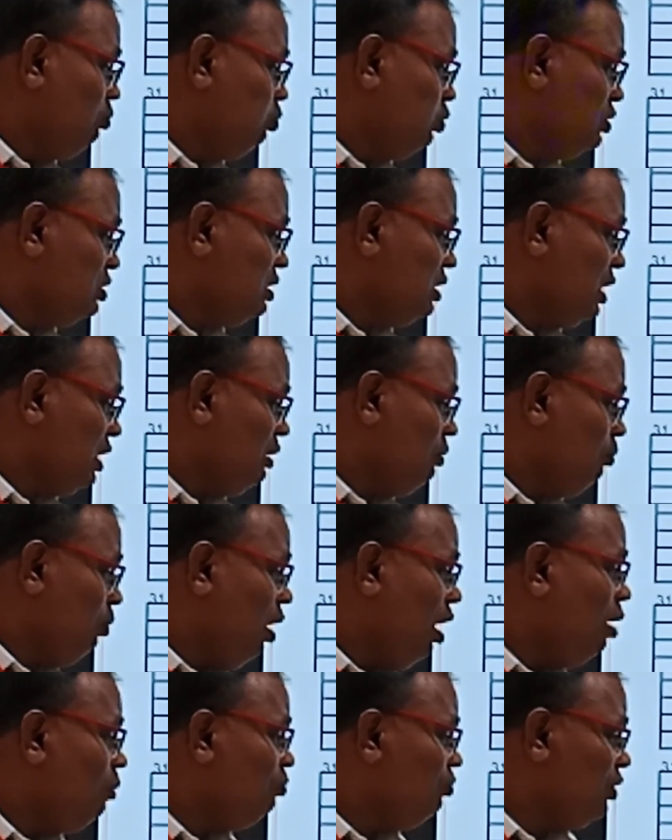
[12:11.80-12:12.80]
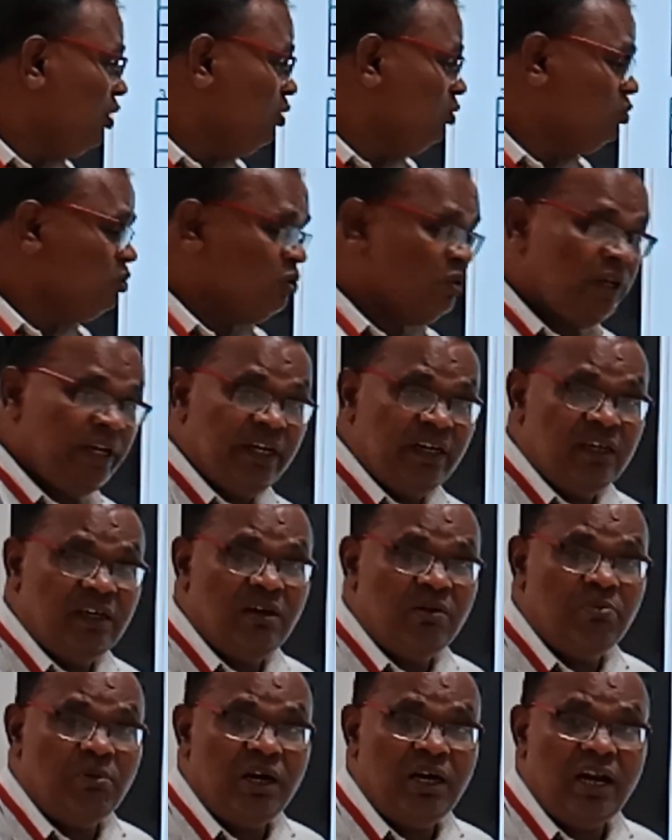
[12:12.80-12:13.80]
push and pop used to
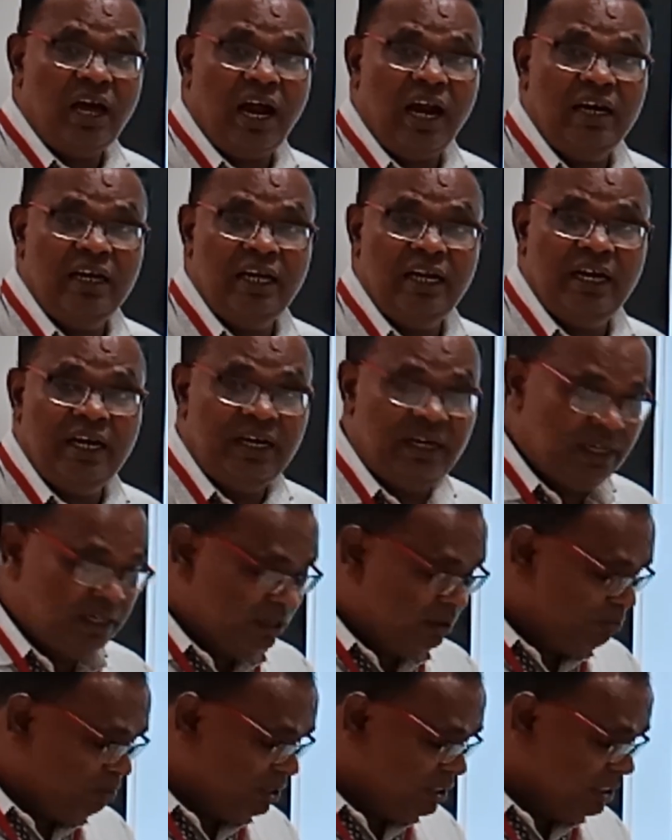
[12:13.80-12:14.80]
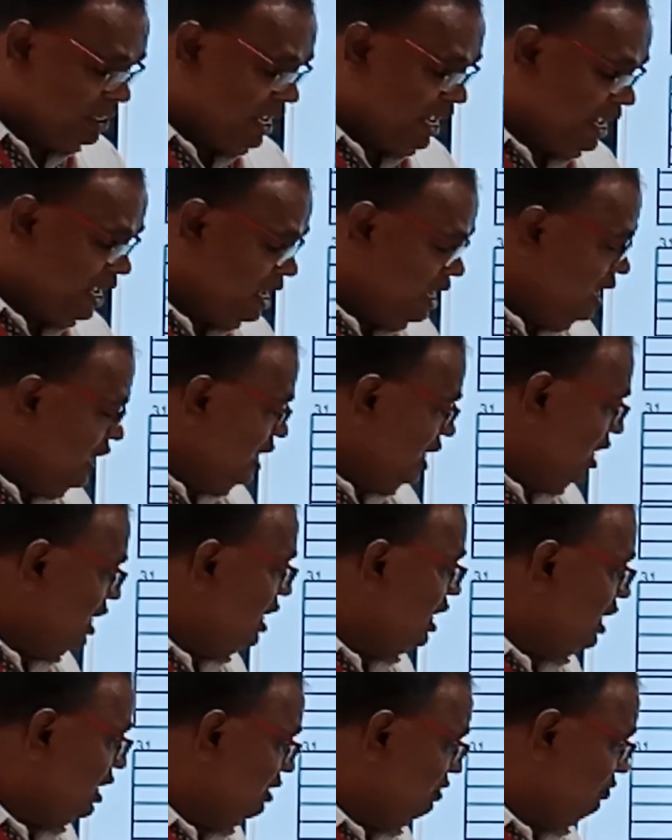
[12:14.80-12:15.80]
increment and decrement
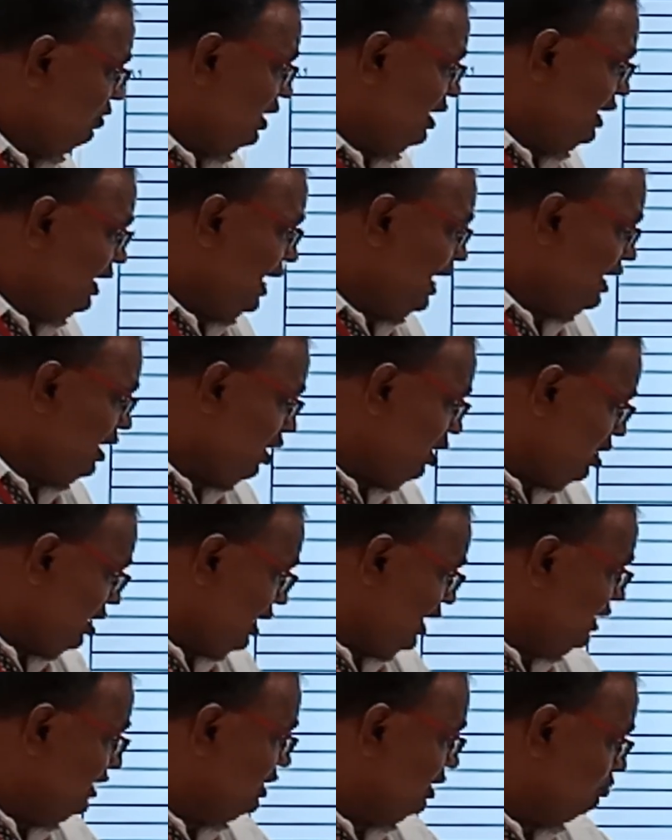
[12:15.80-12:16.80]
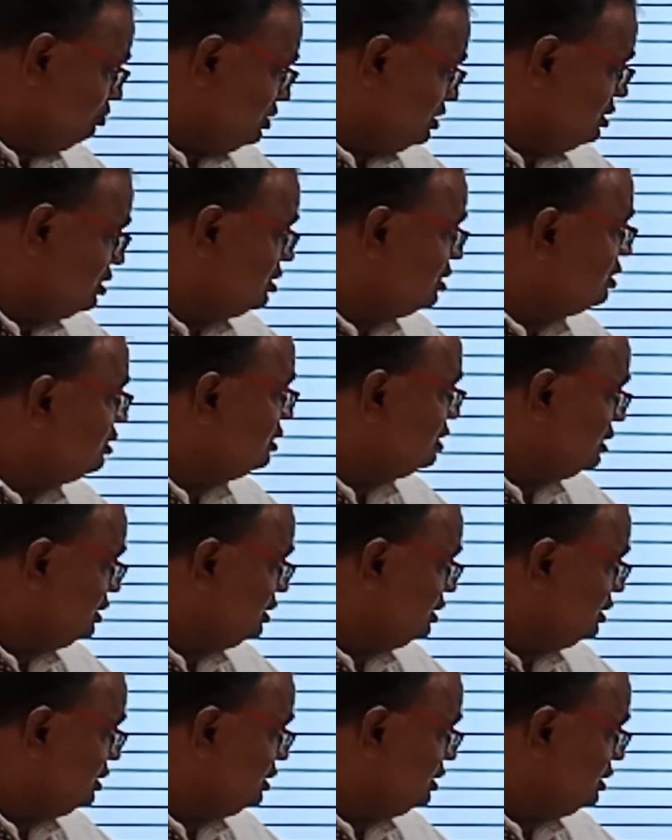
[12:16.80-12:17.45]
the different data items.